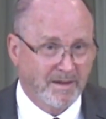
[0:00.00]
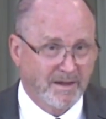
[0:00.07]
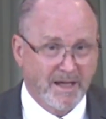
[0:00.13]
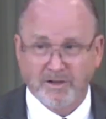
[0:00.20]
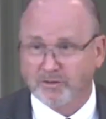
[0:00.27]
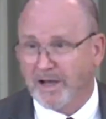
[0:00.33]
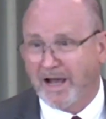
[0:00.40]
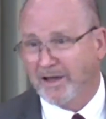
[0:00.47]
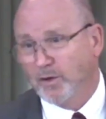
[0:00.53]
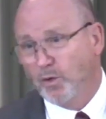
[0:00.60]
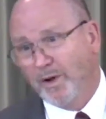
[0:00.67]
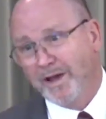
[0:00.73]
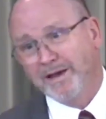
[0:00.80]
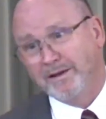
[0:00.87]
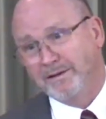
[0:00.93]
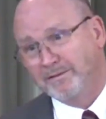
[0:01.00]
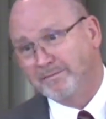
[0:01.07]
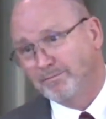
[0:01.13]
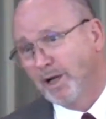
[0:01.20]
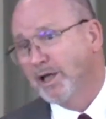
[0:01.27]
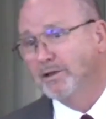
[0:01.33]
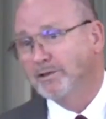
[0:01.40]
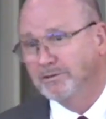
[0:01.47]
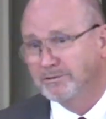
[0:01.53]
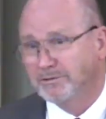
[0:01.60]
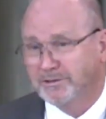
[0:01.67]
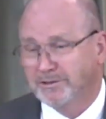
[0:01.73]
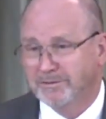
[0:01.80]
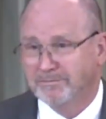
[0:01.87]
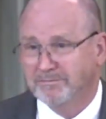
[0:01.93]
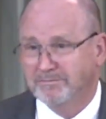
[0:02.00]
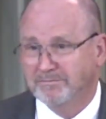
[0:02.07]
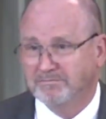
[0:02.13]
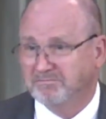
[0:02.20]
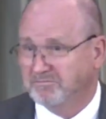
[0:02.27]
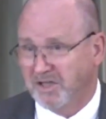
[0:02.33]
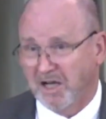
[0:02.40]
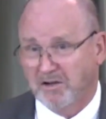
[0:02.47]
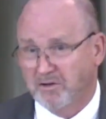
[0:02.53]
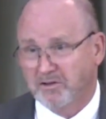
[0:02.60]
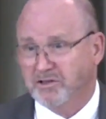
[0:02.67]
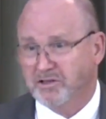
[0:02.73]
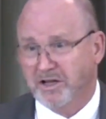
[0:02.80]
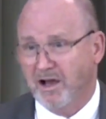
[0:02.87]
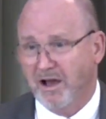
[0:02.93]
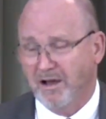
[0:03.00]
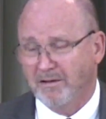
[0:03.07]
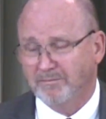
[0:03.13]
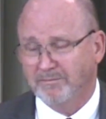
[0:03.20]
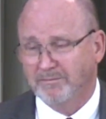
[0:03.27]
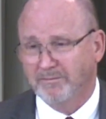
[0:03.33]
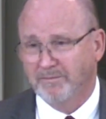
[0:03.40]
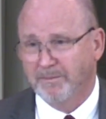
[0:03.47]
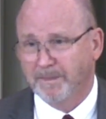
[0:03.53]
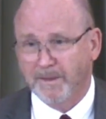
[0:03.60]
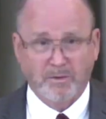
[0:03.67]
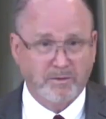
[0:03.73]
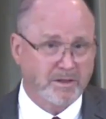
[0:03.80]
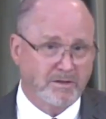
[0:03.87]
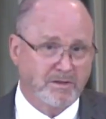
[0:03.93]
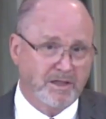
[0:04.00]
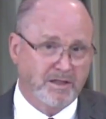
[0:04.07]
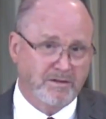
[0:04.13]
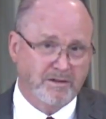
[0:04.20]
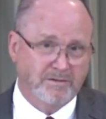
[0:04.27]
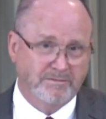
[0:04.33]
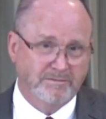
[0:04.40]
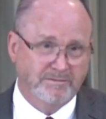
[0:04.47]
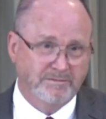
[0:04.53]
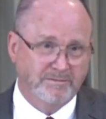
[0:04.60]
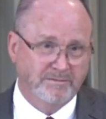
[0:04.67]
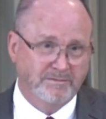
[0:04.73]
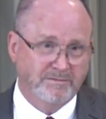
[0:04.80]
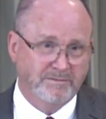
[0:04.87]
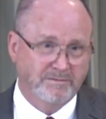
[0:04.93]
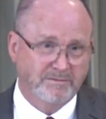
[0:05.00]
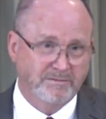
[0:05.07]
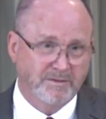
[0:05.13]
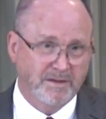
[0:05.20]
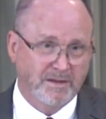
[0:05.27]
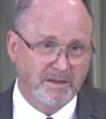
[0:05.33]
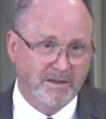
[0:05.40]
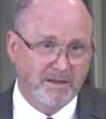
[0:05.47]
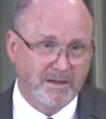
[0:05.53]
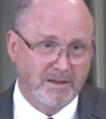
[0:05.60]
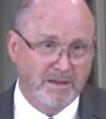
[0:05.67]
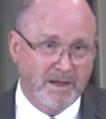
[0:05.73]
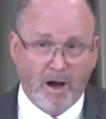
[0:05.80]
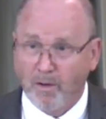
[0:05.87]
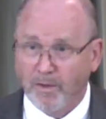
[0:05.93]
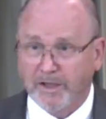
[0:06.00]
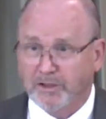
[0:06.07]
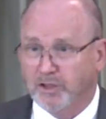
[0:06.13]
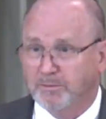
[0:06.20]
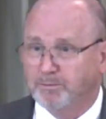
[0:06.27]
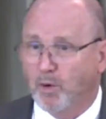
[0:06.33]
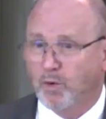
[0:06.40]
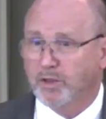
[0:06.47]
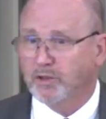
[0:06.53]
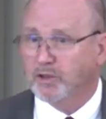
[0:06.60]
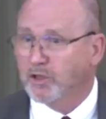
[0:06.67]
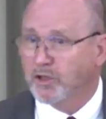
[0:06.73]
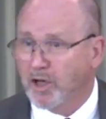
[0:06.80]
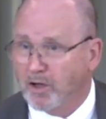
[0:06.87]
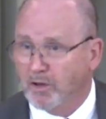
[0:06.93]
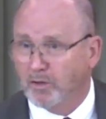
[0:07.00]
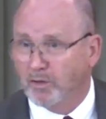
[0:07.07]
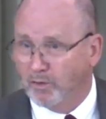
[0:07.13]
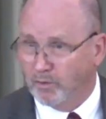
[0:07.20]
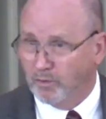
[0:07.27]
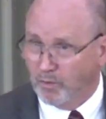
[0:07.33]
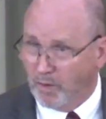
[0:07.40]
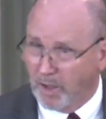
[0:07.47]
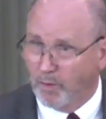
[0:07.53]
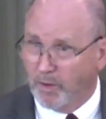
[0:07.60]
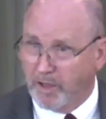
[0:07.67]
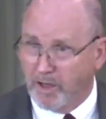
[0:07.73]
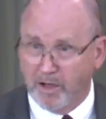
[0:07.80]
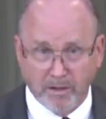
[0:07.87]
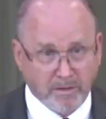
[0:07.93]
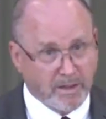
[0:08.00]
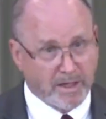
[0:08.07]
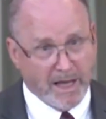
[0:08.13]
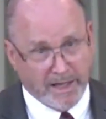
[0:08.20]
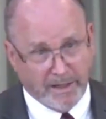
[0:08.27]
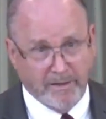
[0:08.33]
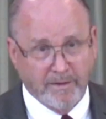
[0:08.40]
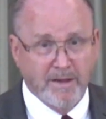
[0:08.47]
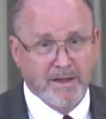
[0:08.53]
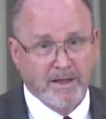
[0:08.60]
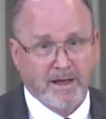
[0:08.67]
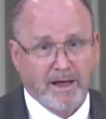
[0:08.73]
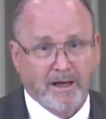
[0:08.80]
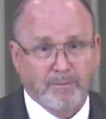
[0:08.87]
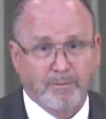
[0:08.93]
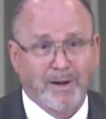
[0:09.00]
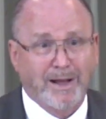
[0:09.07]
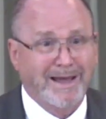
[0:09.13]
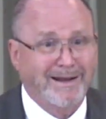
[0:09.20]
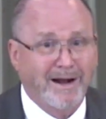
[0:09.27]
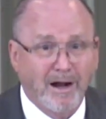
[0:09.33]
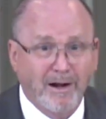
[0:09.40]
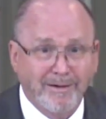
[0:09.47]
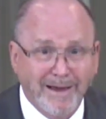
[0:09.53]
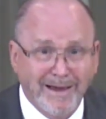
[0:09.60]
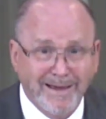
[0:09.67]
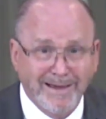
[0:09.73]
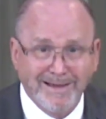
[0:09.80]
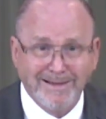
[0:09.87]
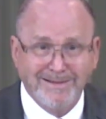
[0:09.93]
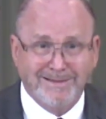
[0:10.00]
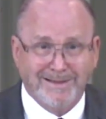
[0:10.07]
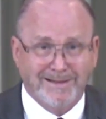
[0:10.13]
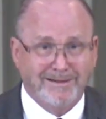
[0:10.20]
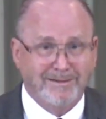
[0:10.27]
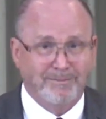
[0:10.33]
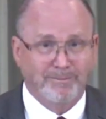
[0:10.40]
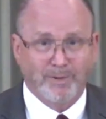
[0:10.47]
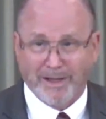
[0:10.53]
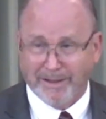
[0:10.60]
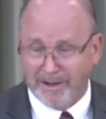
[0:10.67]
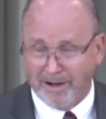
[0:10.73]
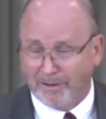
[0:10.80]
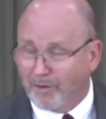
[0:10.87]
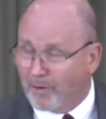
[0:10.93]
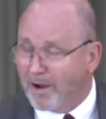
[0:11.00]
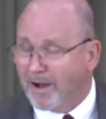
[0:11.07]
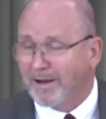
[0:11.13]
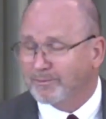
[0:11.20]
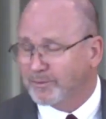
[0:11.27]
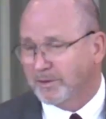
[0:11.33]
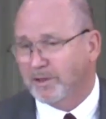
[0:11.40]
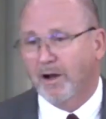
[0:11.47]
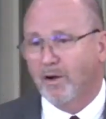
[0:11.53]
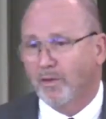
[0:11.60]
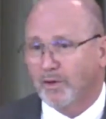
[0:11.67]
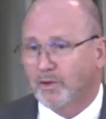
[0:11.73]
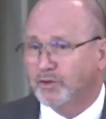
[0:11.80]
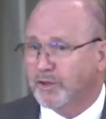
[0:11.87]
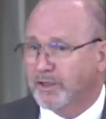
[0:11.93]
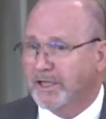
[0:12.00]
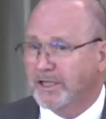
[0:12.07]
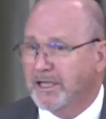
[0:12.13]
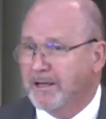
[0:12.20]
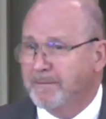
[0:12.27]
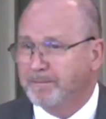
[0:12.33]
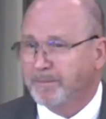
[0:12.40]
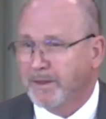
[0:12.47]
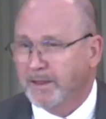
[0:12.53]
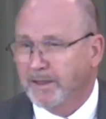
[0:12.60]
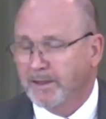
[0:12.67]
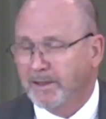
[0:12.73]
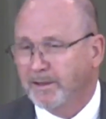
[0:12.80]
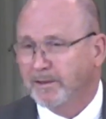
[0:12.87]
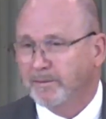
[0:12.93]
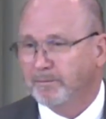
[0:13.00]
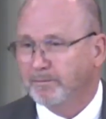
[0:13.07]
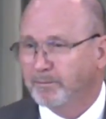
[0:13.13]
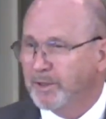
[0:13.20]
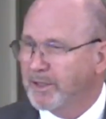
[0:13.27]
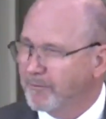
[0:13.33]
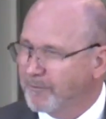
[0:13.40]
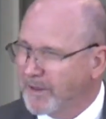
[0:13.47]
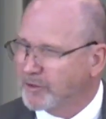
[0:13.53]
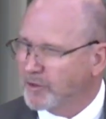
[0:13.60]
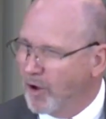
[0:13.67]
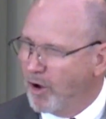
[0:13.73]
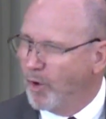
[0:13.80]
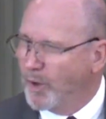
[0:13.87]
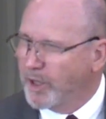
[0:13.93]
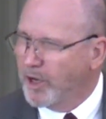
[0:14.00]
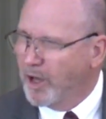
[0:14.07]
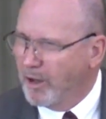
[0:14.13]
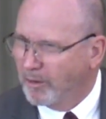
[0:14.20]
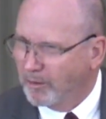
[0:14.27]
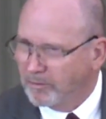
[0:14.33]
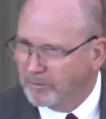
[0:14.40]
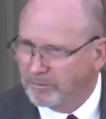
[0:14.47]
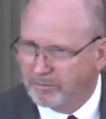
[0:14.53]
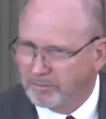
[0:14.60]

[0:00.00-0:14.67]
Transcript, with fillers: Here's how the wind blows. Not going to stop, going to continue. All that's important to know while we're here to kind of uh, plan our days and plan our crops and all those things. But if that's all we know,